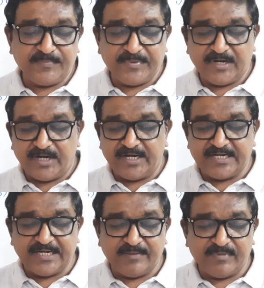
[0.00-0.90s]
the
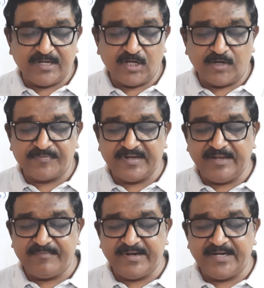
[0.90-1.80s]
periodic table of
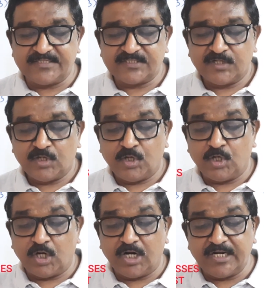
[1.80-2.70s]
elements
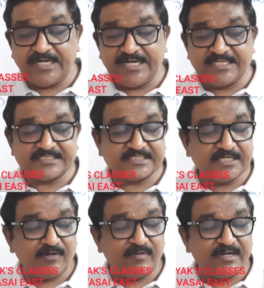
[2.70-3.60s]
not
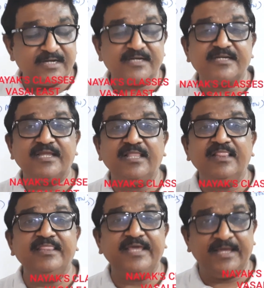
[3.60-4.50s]
discovered
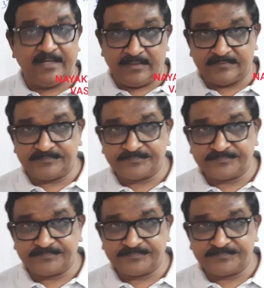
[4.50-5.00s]
till then.